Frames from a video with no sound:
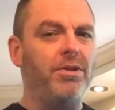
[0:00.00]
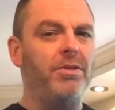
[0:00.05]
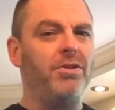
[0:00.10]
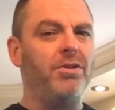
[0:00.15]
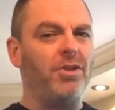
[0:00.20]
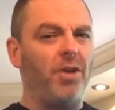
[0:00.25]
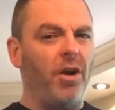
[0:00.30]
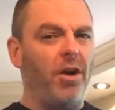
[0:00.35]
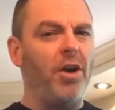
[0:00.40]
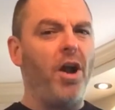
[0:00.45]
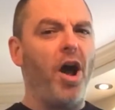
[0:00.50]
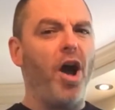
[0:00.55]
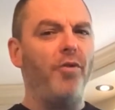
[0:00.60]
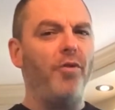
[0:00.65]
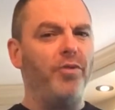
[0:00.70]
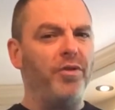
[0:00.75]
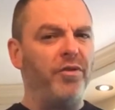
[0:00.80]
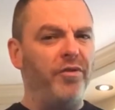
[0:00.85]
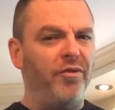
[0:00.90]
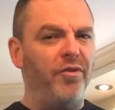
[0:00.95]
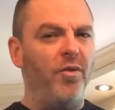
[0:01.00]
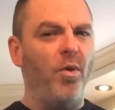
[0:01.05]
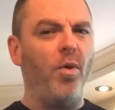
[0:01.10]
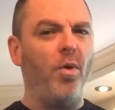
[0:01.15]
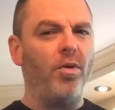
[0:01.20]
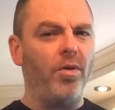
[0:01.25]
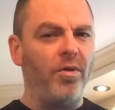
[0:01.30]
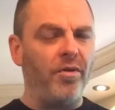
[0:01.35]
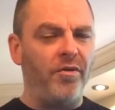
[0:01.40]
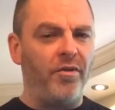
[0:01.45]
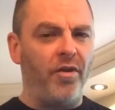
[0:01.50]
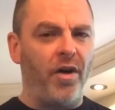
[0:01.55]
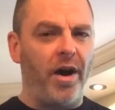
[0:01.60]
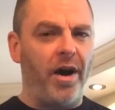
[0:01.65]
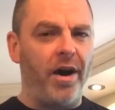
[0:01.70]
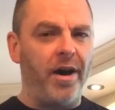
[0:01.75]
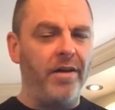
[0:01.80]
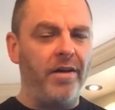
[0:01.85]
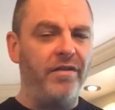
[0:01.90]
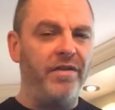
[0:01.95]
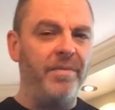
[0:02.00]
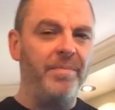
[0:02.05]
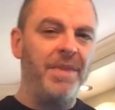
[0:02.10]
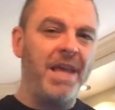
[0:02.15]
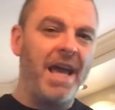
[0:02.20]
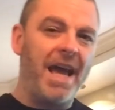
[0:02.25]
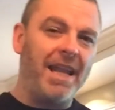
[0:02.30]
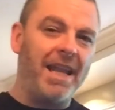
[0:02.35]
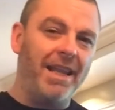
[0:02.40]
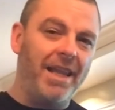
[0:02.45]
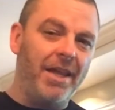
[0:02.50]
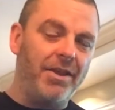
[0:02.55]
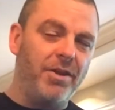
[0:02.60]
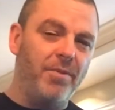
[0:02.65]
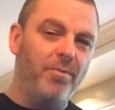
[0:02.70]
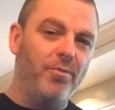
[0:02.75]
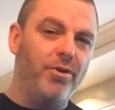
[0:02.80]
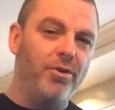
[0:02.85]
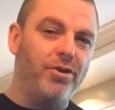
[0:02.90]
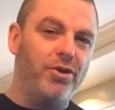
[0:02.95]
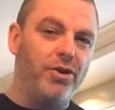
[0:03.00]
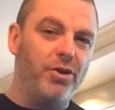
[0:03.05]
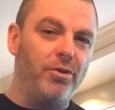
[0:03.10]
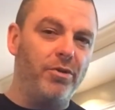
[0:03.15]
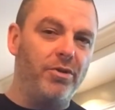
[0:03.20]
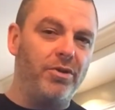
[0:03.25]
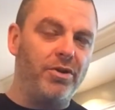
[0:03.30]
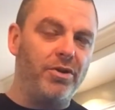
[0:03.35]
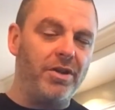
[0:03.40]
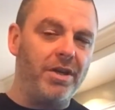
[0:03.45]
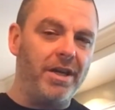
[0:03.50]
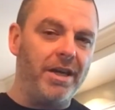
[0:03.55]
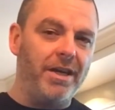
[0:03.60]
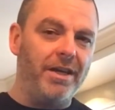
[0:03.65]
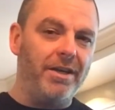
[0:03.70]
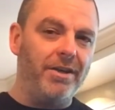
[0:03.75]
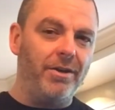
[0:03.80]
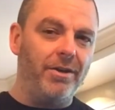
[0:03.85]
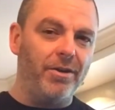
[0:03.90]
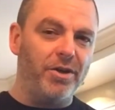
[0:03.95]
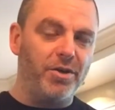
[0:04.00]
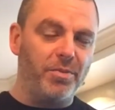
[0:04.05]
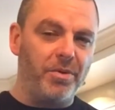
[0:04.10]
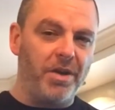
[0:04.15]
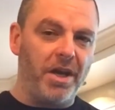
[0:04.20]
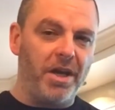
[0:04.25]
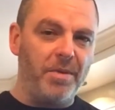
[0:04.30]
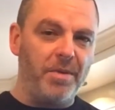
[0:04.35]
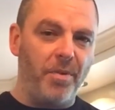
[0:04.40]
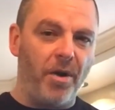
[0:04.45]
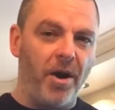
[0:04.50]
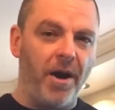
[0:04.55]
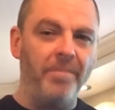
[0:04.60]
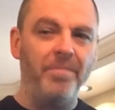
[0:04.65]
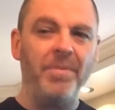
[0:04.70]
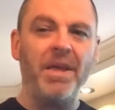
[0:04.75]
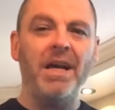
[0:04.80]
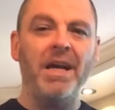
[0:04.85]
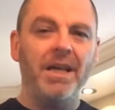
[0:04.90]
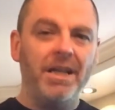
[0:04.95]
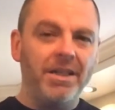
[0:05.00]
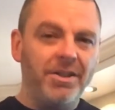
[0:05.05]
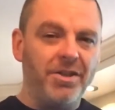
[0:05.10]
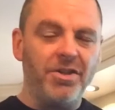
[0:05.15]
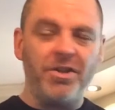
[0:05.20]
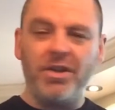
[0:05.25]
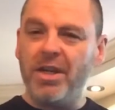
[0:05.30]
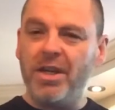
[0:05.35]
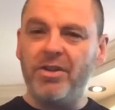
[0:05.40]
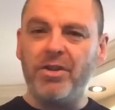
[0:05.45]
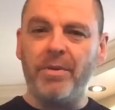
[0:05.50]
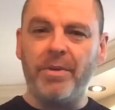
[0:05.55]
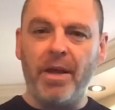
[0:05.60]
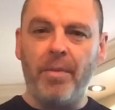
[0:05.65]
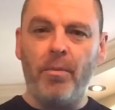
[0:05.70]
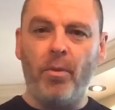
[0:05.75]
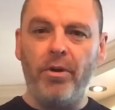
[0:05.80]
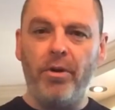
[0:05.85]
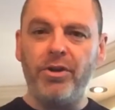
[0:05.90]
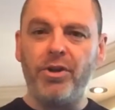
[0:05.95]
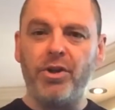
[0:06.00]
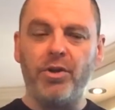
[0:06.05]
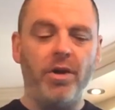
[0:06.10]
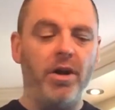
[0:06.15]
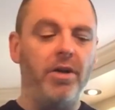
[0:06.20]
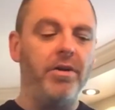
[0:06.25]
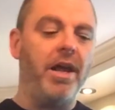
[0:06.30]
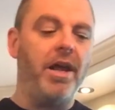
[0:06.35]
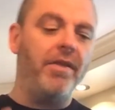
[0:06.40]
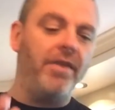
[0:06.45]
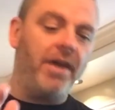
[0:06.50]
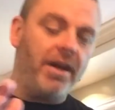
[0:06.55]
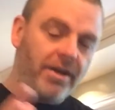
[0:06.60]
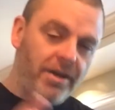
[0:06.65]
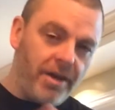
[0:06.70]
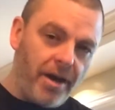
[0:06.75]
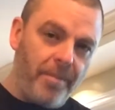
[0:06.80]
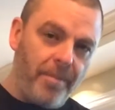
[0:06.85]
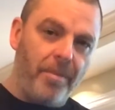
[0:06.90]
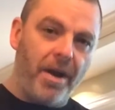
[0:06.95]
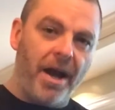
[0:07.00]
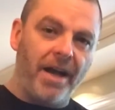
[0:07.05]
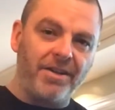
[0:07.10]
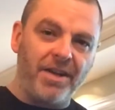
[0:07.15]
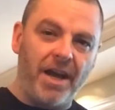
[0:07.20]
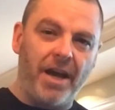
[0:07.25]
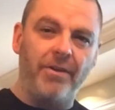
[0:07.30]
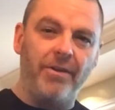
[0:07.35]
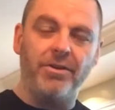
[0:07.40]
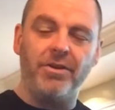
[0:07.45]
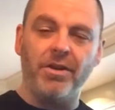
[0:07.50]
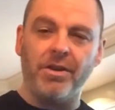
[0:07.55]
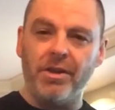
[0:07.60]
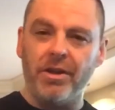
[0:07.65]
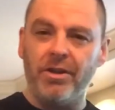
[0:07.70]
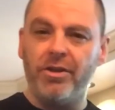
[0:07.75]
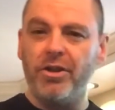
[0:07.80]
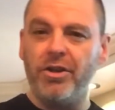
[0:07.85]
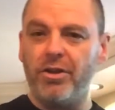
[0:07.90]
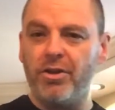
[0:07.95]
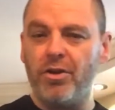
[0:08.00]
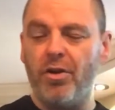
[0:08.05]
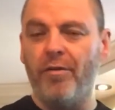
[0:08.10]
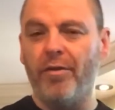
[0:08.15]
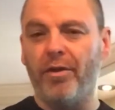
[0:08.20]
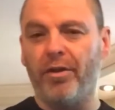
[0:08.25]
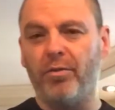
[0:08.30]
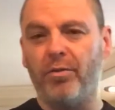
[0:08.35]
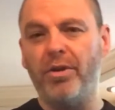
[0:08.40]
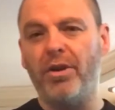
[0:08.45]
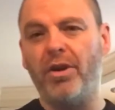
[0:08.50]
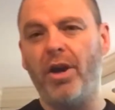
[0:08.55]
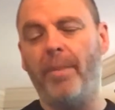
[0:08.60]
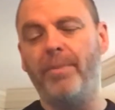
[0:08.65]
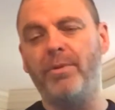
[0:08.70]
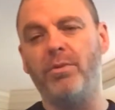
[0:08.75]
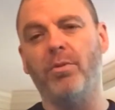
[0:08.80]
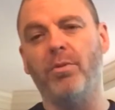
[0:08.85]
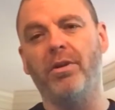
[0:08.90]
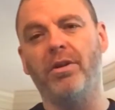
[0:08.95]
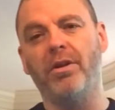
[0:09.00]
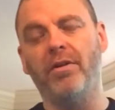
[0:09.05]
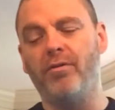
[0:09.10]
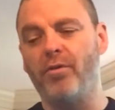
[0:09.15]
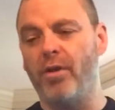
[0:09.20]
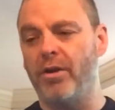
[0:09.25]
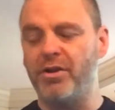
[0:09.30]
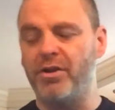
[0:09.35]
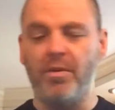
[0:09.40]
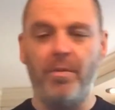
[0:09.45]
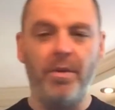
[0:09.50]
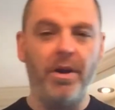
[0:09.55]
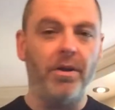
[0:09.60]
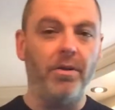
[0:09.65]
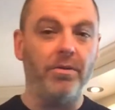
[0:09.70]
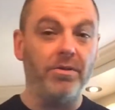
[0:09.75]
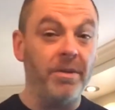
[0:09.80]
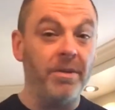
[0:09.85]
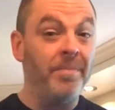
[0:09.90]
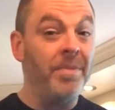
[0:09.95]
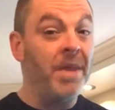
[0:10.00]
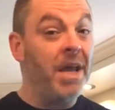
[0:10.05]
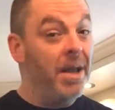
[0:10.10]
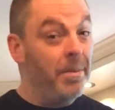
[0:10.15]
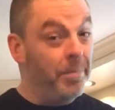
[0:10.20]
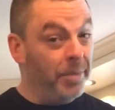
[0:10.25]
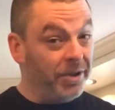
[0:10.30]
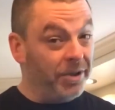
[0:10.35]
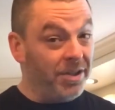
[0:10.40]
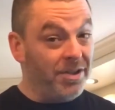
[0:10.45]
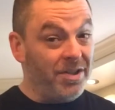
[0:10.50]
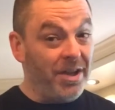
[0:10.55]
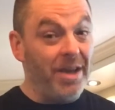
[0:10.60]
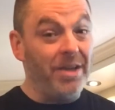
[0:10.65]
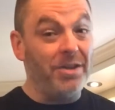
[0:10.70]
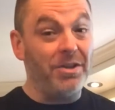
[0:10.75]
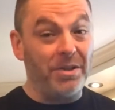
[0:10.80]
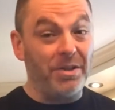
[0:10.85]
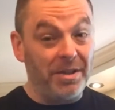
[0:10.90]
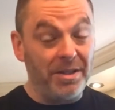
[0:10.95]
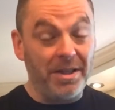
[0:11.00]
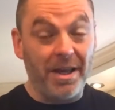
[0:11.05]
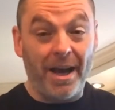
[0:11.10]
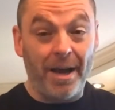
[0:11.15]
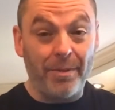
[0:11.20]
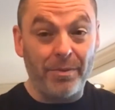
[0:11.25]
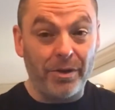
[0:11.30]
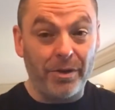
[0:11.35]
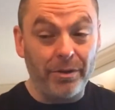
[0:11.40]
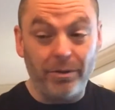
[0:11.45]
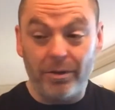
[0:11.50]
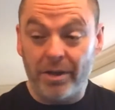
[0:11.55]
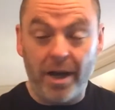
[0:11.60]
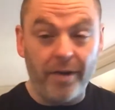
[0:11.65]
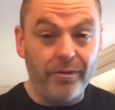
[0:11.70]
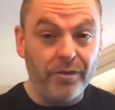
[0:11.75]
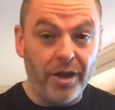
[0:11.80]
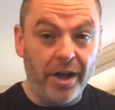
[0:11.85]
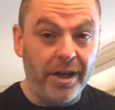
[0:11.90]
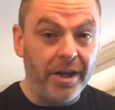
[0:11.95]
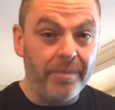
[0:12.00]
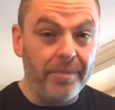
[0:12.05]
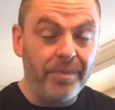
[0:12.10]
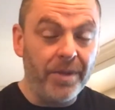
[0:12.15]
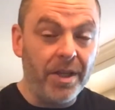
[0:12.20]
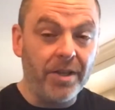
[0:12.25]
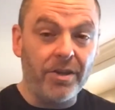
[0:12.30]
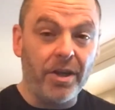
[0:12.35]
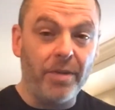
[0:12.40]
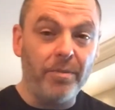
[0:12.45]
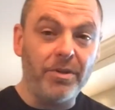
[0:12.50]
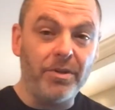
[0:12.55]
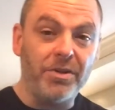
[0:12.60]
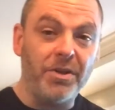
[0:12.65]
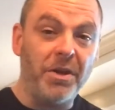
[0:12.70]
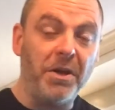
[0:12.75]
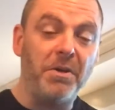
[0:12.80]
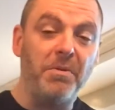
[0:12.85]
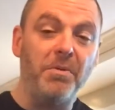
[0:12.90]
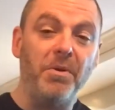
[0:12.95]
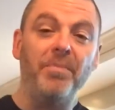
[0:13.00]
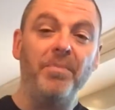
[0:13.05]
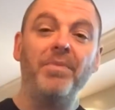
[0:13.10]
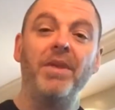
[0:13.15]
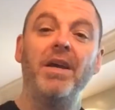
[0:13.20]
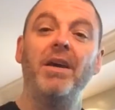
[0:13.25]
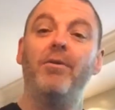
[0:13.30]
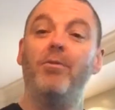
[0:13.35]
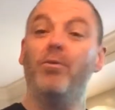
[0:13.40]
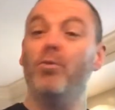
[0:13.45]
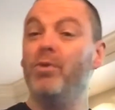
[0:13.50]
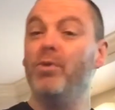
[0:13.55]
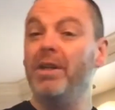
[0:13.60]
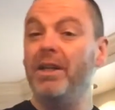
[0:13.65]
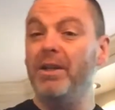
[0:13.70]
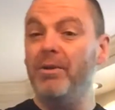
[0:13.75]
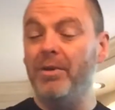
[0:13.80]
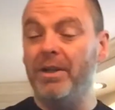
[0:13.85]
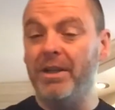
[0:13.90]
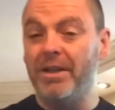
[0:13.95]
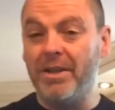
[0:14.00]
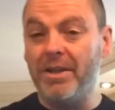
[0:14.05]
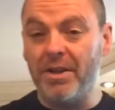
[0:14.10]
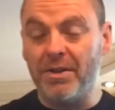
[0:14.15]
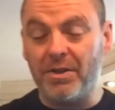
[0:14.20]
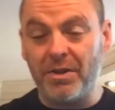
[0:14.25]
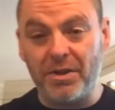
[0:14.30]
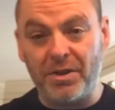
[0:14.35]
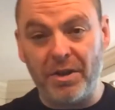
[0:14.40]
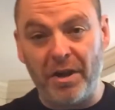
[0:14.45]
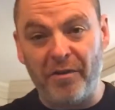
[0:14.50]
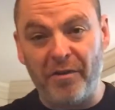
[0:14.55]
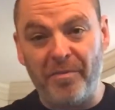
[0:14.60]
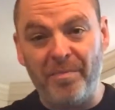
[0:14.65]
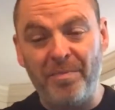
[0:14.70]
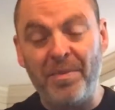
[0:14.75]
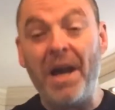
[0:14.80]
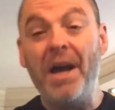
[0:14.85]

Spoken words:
start off with 4 or 5 and let them reduce in your spaghetti pot just to get some of that moisture out, and then come back down to the just over 3 cups worth of crushed tomatoes. But the taste, yeah, absolutely, I've done it. It's unmistakable. Really, really tasty stuff.